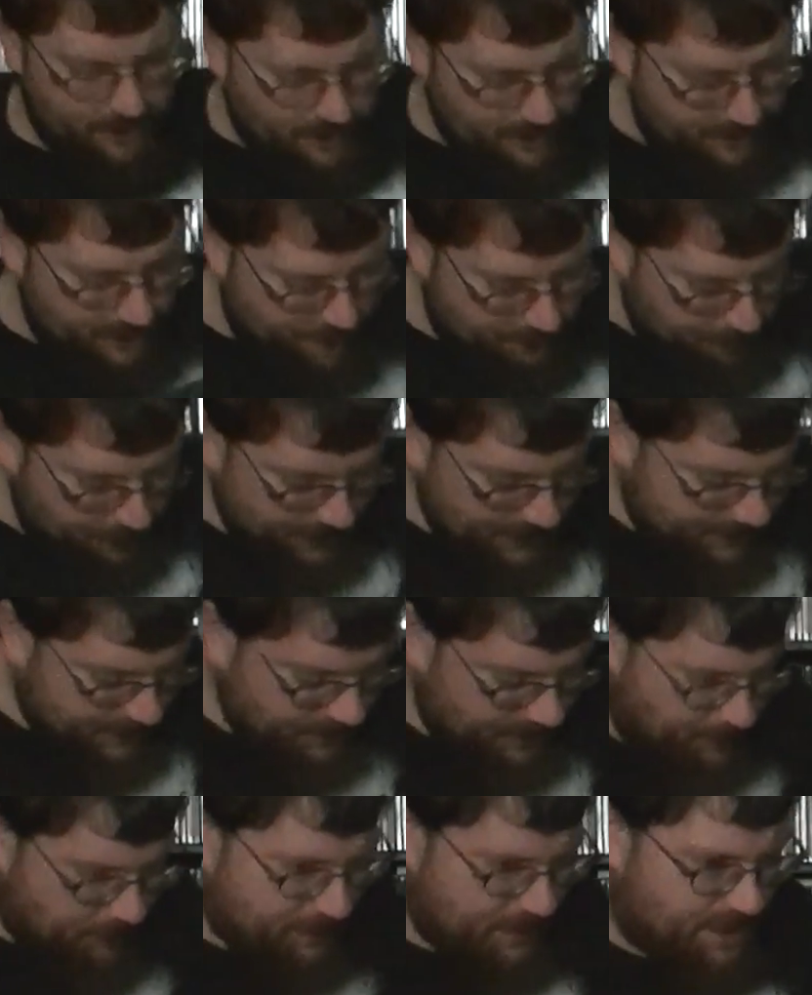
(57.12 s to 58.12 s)
it's basically
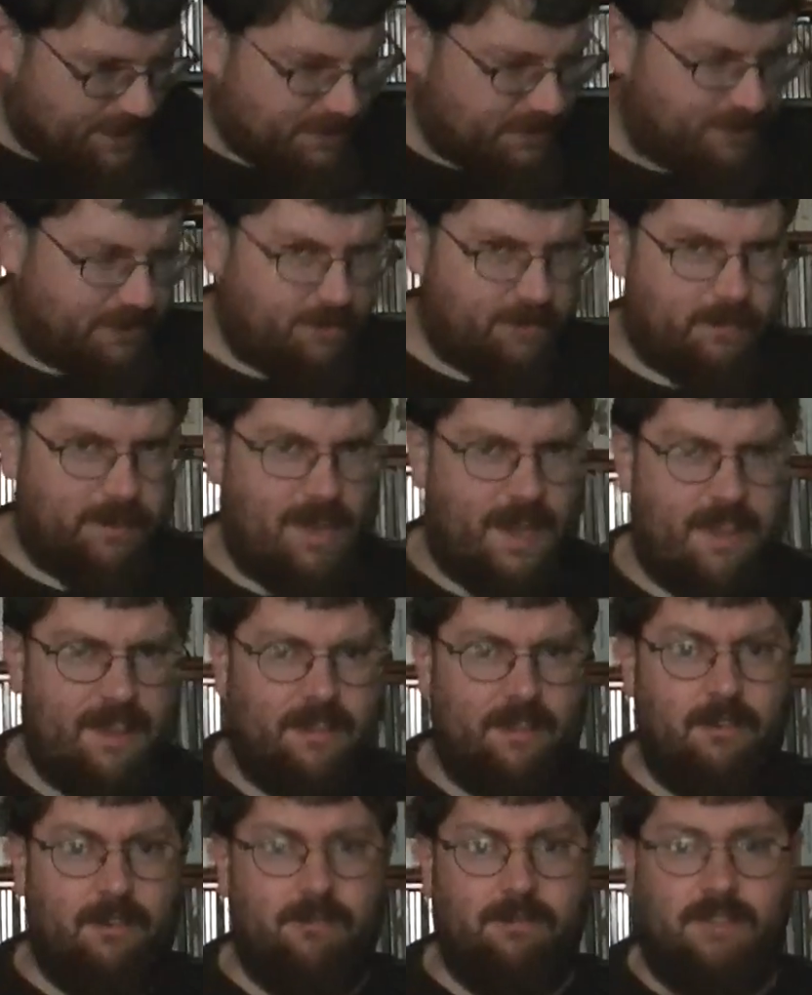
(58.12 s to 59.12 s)
the material that
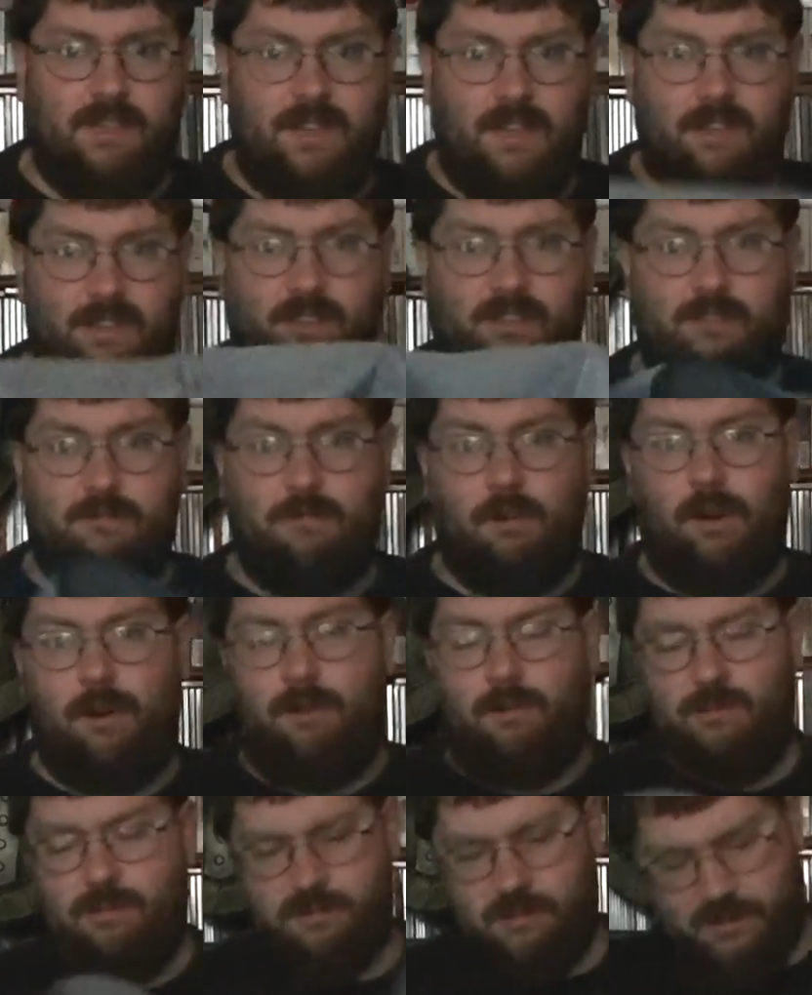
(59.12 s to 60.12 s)
those uh,
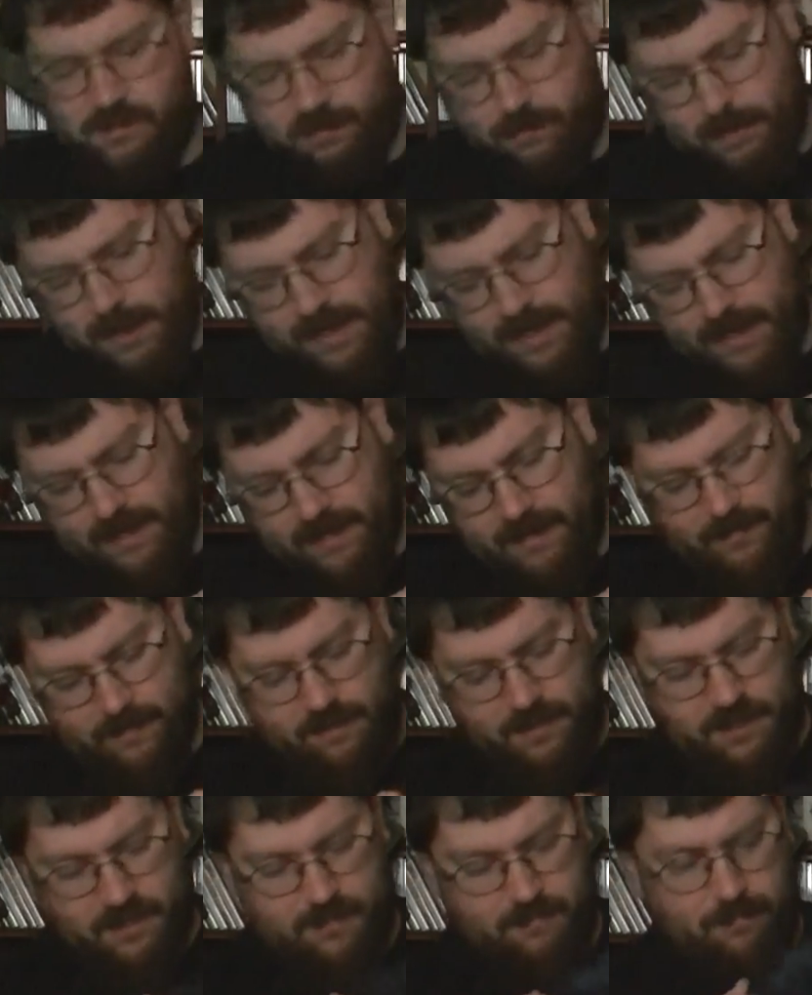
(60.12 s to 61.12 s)
scrolls are made of,
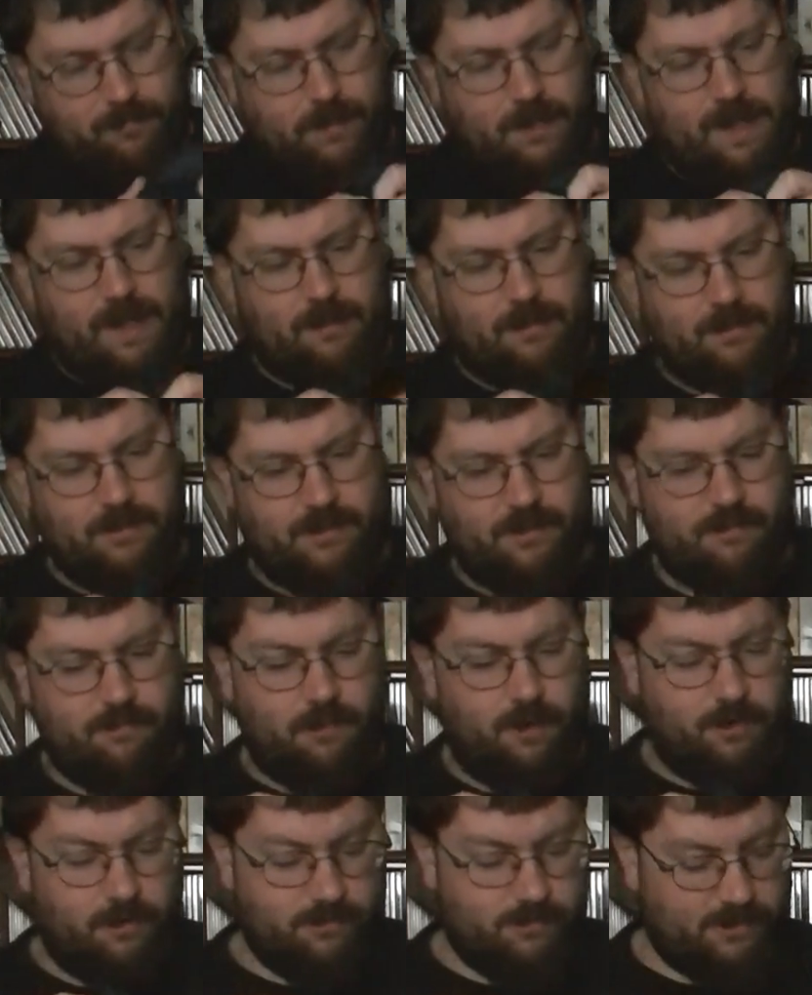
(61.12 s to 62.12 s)
just without the
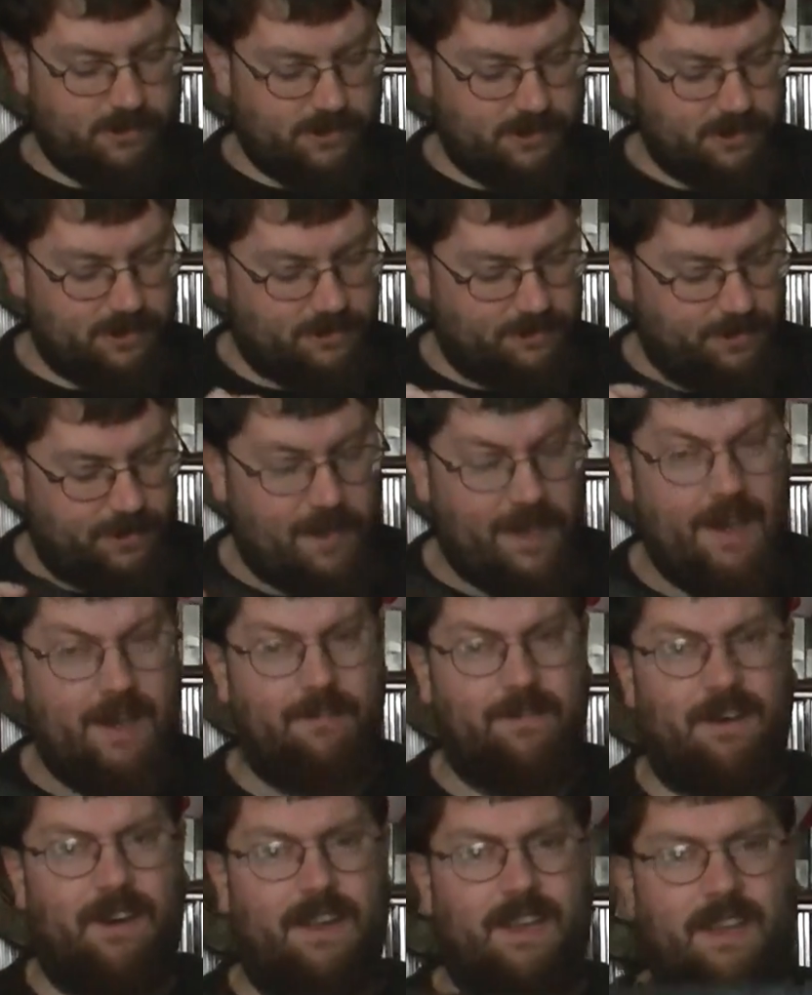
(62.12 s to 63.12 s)
scrolls. So if you
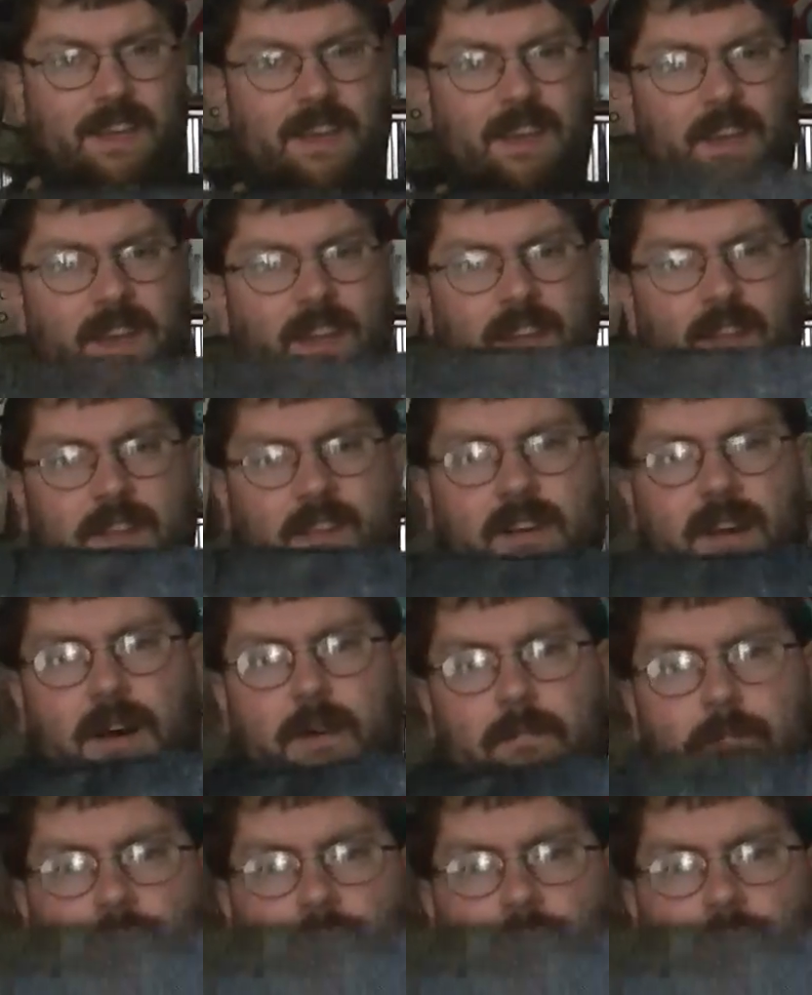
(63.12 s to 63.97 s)
have like the top